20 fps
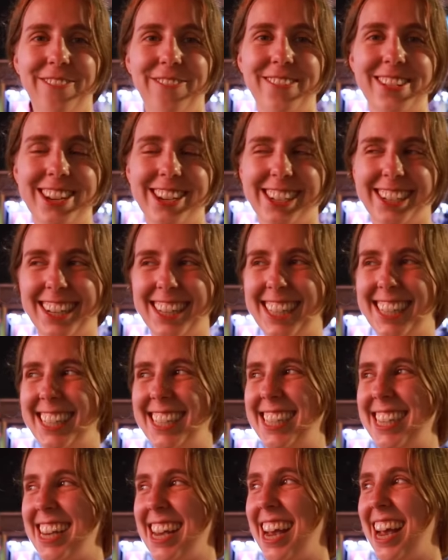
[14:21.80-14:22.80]
if we should
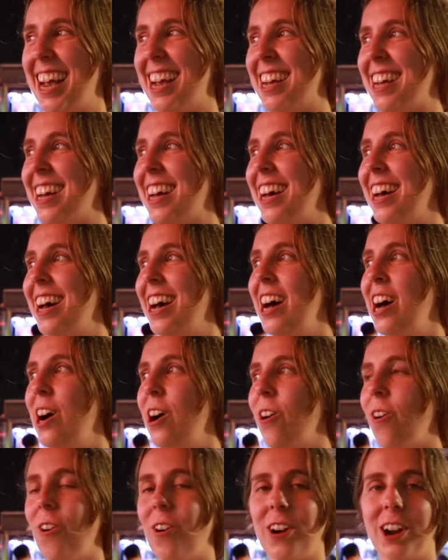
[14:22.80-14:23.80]
stay
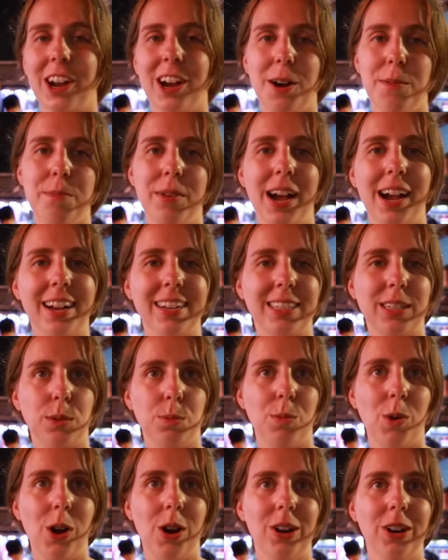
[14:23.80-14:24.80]
or come back
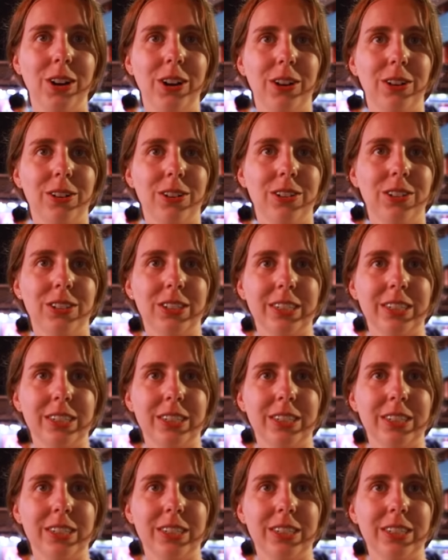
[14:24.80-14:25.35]
tomorrow.